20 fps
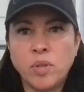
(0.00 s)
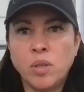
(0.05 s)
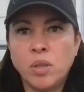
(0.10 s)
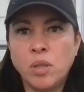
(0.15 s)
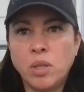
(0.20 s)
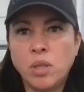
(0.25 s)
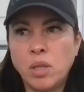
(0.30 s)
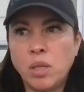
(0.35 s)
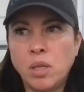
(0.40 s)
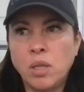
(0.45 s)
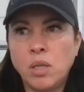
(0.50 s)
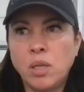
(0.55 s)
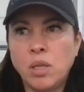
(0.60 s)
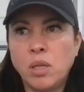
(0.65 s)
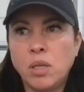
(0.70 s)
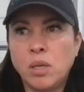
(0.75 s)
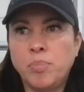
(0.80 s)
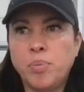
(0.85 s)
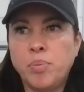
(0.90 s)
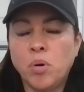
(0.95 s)
the
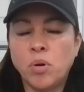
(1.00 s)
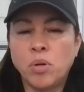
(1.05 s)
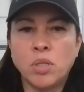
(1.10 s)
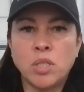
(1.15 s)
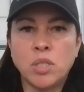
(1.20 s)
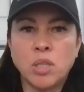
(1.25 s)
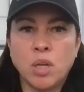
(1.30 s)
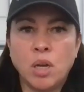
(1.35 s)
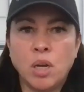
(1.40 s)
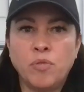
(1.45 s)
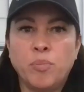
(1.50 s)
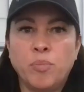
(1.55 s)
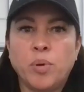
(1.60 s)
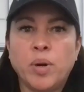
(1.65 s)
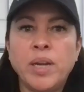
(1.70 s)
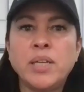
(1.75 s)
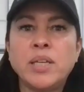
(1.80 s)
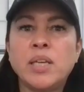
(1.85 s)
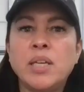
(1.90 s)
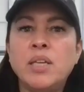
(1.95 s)
importance of
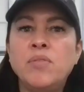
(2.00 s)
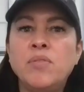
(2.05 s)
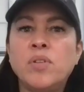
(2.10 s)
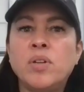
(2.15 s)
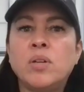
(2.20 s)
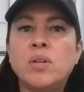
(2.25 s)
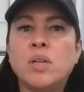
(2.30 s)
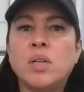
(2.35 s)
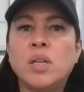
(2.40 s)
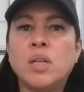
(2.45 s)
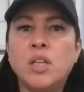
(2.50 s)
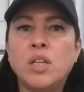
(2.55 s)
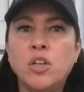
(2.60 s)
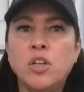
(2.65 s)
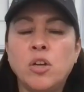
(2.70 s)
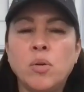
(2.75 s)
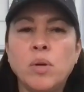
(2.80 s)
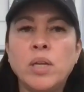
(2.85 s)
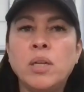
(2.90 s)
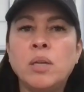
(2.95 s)
break even,
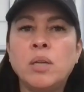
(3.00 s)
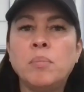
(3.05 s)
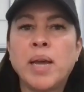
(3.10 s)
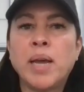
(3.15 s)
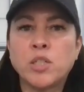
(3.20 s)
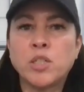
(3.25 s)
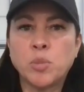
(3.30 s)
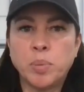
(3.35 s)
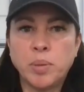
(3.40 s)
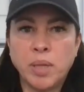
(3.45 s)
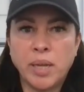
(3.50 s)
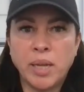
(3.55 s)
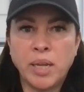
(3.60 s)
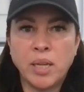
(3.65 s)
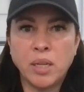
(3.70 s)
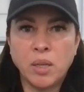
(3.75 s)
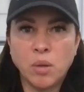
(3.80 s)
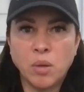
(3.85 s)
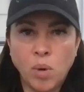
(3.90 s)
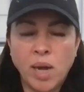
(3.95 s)
in match
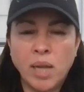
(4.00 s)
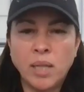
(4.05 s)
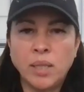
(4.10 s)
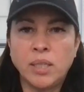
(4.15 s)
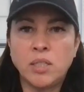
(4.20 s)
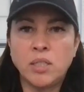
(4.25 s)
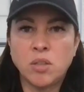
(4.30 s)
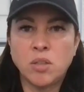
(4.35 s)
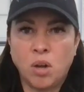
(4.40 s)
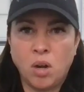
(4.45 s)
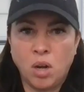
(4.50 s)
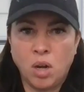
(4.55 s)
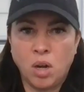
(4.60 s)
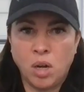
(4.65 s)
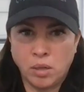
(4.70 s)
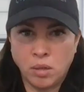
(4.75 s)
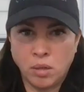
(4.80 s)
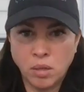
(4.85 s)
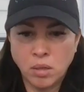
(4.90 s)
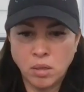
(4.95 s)
play while it's on.